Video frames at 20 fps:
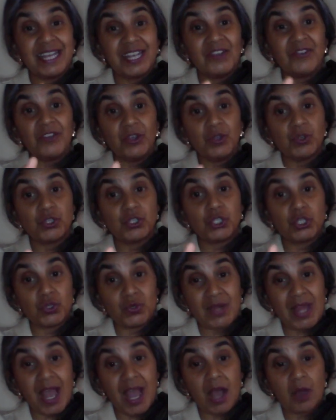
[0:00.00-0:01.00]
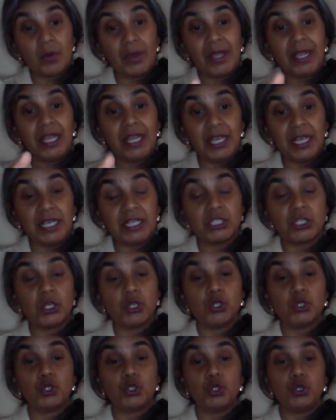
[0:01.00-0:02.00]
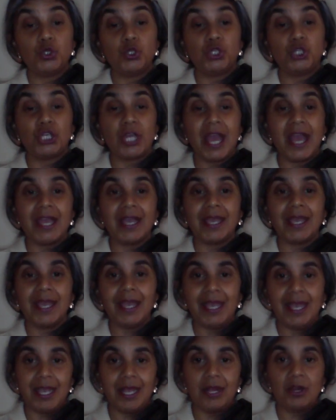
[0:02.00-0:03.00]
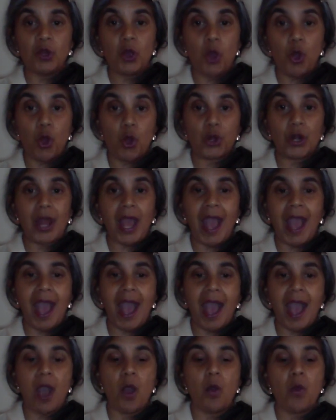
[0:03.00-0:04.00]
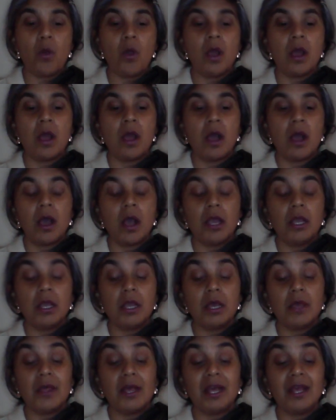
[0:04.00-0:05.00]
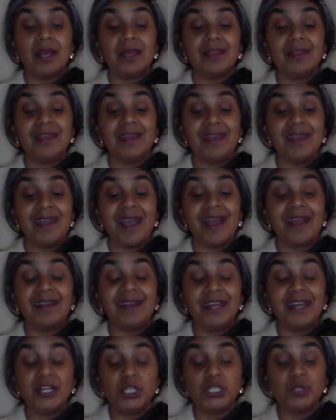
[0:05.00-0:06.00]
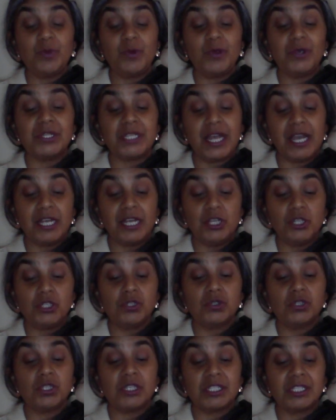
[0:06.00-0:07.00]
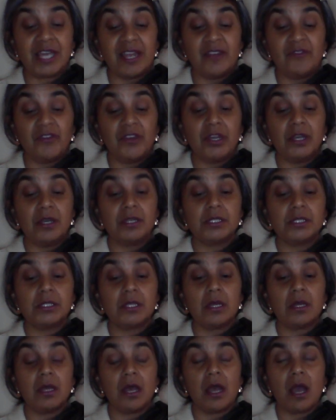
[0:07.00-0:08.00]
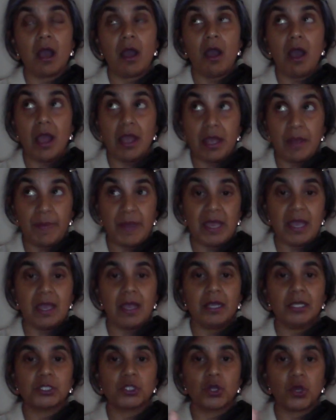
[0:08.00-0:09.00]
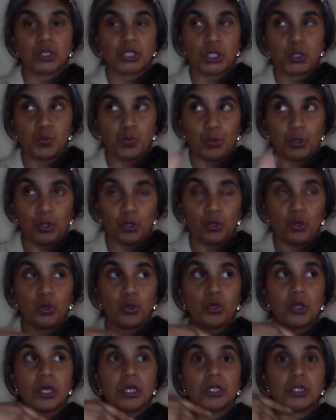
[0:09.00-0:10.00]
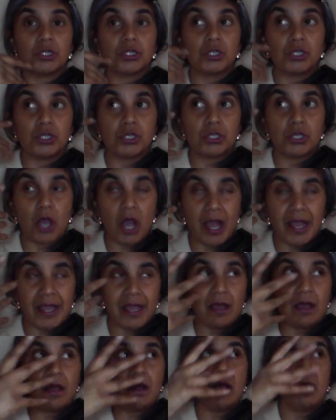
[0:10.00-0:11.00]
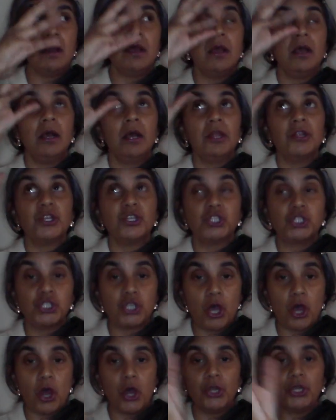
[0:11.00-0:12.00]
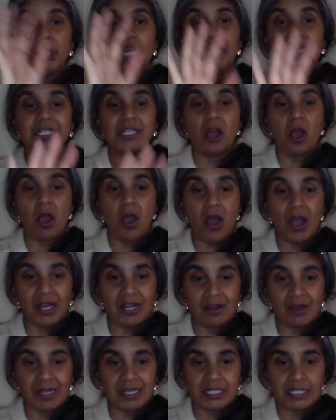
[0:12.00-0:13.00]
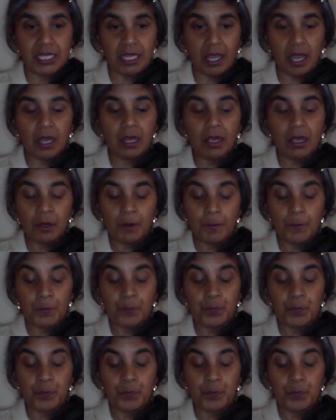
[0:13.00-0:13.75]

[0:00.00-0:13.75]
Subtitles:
thing for you to do now is to check in on how the nature spirits, angels, devas, higher beings, goddess moon, Gaia, the sun is highlighting